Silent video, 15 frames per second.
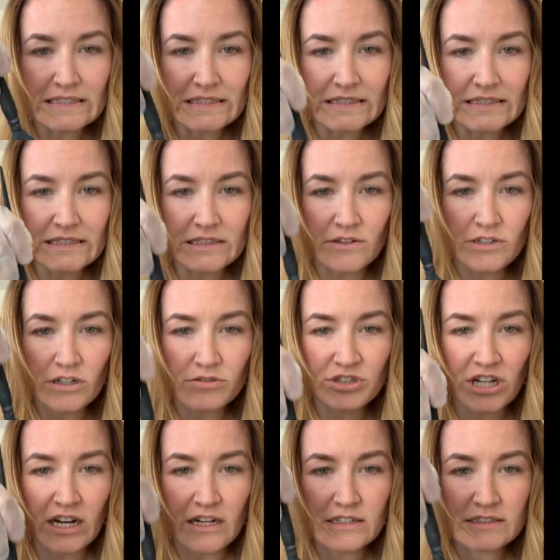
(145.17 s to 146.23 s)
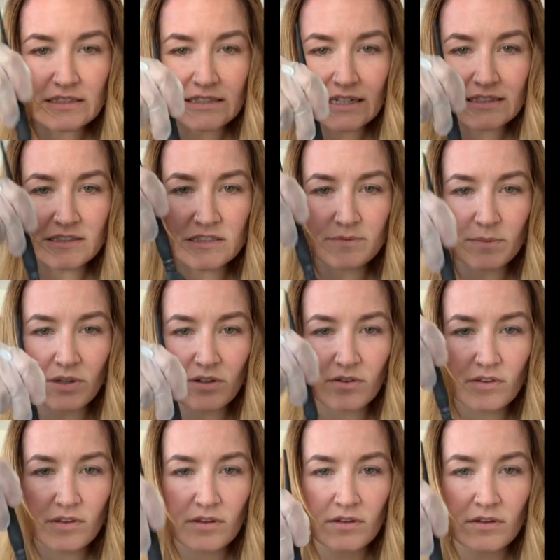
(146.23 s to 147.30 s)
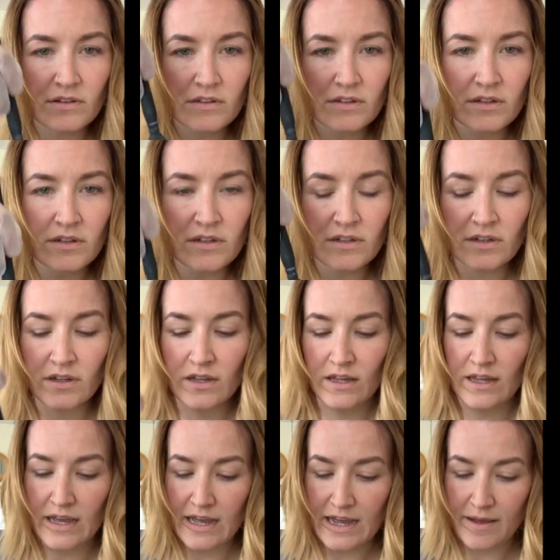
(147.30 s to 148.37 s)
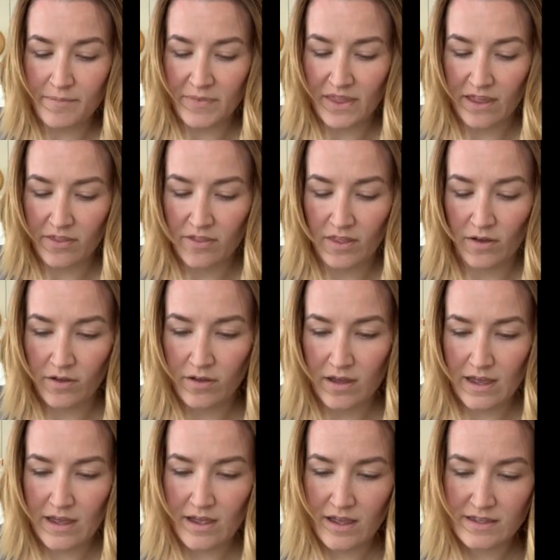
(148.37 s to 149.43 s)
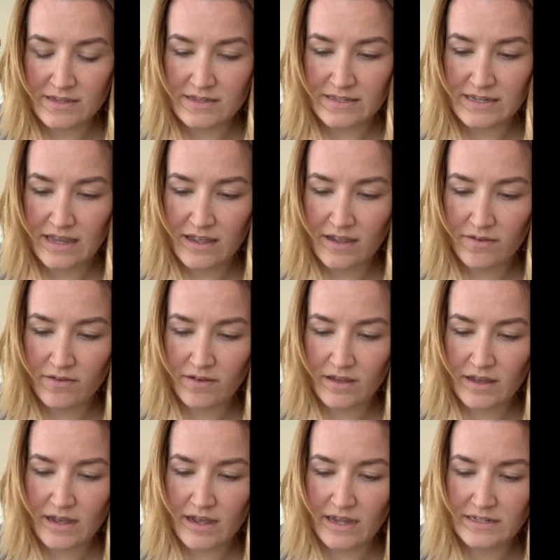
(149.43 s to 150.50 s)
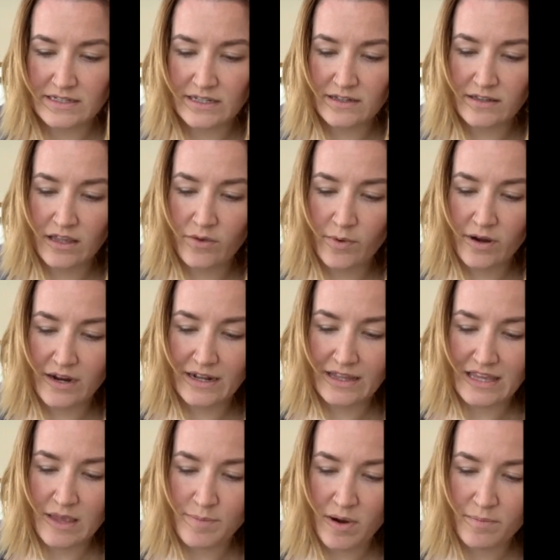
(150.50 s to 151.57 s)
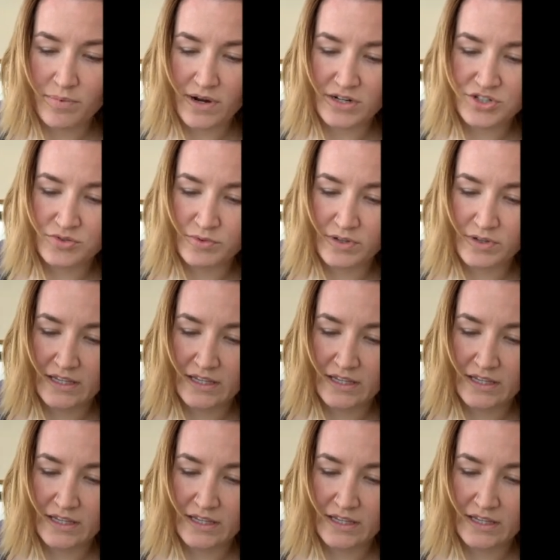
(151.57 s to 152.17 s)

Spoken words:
So no chunks, nice and smooth. The other thing is, ideally, we're going to keep our brush really